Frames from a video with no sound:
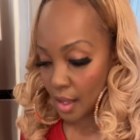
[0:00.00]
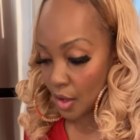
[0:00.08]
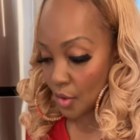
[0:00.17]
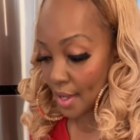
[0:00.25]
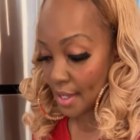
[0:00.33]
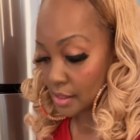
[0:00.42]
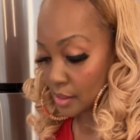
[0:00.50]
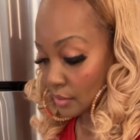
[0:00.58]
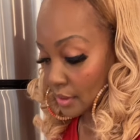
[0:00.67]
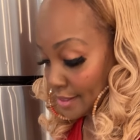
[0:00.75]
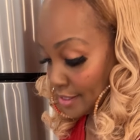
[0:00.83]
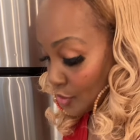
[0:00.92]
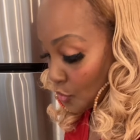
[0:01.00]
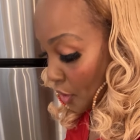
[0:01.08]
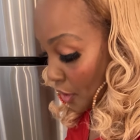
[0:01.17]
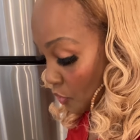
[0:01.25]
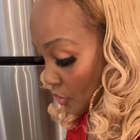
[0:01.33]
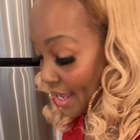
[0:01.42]
Okay, so this is
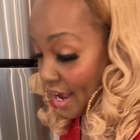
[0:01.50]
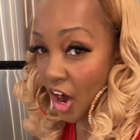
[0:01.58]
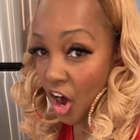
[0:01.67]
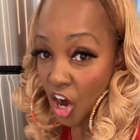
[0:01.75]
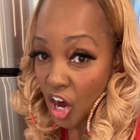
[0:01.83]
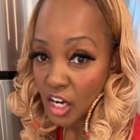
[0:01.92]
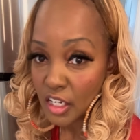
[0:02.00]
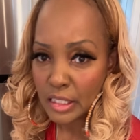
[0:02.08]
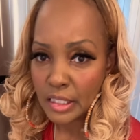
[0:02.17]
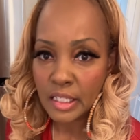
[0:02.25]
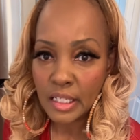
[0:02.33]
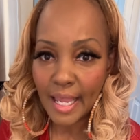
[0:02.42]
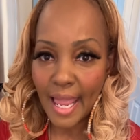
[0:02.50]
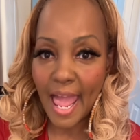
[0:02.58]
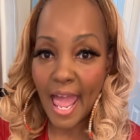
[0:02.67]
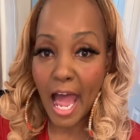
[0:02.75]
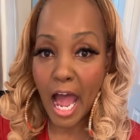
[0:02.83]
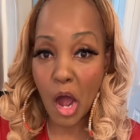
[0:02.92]
where we are. Look at
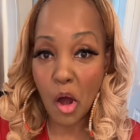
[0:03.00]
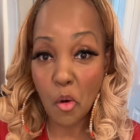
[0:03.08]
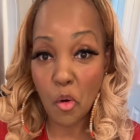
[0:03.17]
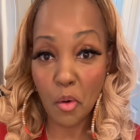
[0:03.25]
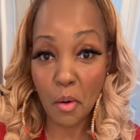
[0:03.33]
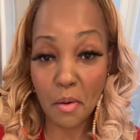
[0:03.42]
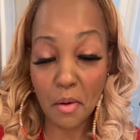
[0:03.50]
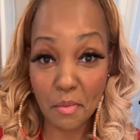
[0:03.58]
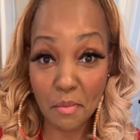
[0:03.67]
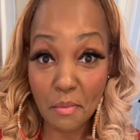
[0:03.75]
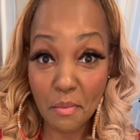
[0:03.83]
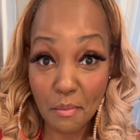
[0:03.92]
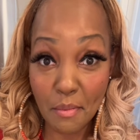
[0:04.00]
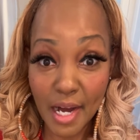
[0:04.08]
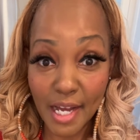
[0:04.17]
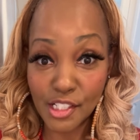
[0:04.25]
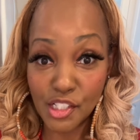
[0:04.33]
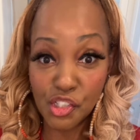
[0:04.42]
how
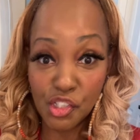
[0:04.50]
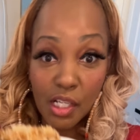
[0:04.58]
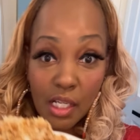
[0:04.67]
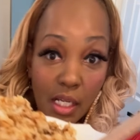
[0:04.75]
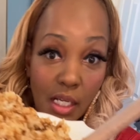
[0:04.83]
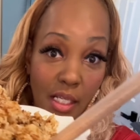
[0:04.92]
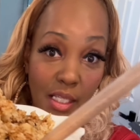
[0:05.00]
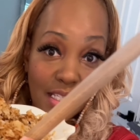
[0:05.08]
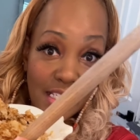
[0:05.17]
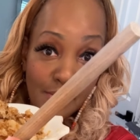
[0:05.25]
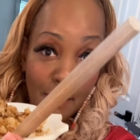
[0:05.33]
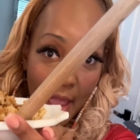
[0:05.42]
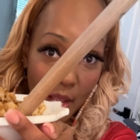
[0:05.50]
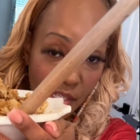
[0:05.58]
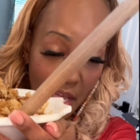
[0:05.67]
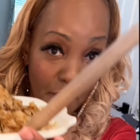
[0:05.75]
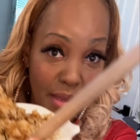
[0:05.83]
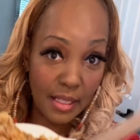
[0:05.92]
much this made. See
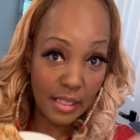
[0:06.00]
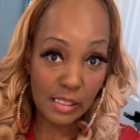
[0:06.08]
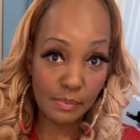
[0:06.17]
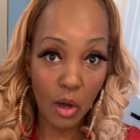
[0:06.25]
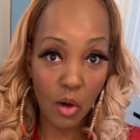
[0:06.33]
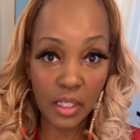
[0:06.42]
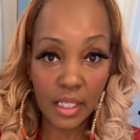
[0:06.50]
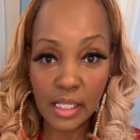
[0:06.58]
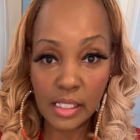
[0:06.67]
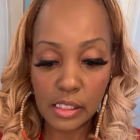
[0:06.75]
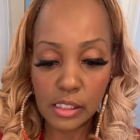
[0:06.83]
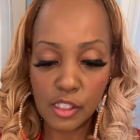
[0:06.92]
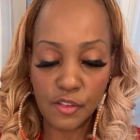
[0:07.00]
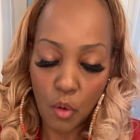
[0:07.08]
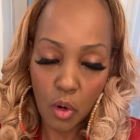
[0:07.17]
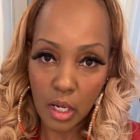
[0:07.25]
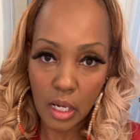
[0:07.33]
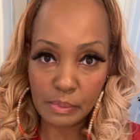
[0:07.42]
how big this bowl is? This is
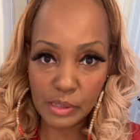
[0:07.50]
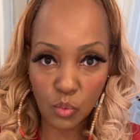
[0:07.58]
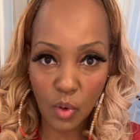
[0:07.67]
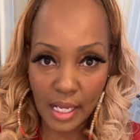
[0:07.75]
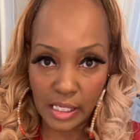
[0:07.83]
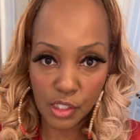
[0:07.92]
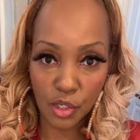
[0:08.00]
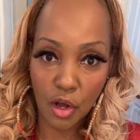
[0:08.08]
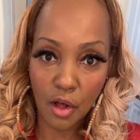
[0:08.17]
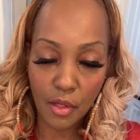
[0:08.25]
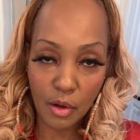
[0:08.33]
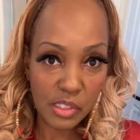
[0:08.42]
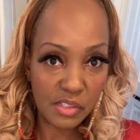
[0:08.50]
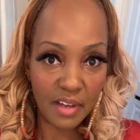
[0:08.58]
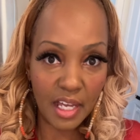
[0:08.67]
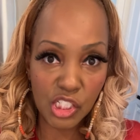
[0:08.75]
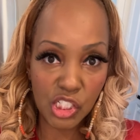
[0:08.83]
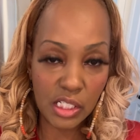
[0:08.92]
4 cups of rice and all those
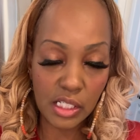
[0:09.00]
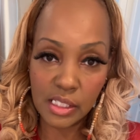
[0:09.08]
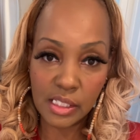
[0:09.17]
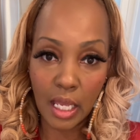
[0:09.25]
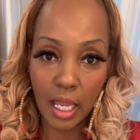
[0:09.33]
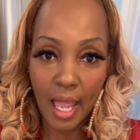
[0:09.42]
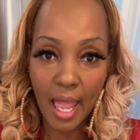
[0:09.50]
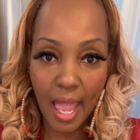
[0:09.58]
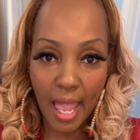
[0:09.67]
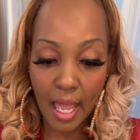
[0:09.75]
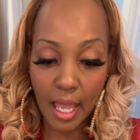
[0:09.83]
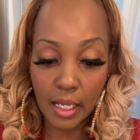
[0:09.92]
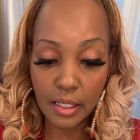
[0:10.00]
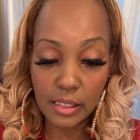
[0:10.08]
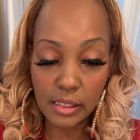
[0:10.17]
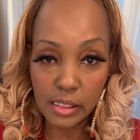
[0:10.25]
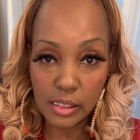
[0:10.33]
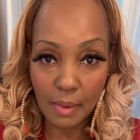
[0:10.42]
veggies. And
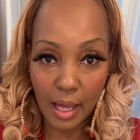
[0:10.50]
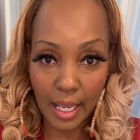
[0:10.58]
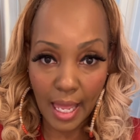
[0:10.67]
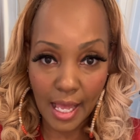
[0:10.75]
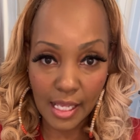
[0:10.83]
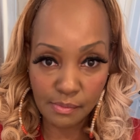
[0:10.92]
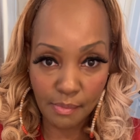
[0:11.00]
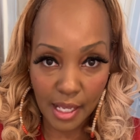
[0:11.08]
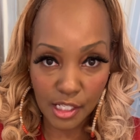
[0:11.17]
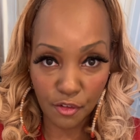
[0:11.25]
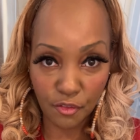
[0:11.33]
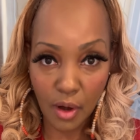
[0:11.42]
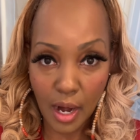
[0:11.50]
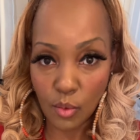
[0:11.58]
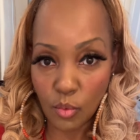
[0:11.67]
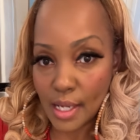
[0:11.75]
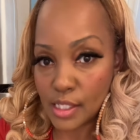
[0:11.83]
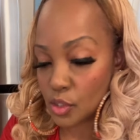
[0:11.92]
this is my last batch of fried
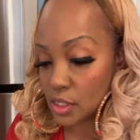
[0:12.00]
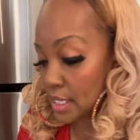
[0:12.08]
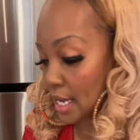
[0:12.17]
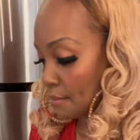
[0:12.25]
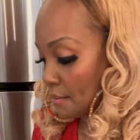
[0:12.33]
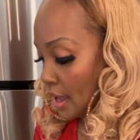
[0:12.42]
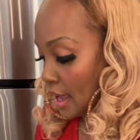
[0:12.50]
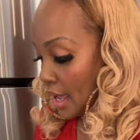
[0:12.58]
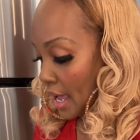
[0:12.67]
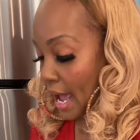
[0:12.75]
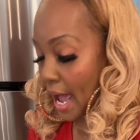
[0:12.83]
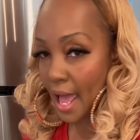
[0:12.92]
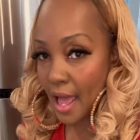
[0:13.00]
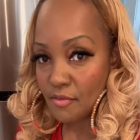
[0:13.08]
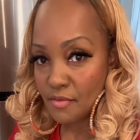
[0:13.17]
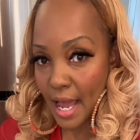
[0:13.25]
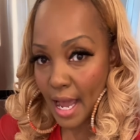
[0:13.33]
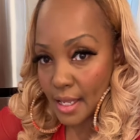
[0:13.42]
rice on top. I have
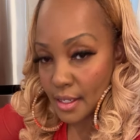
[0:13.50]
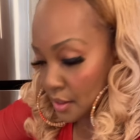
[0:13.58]
not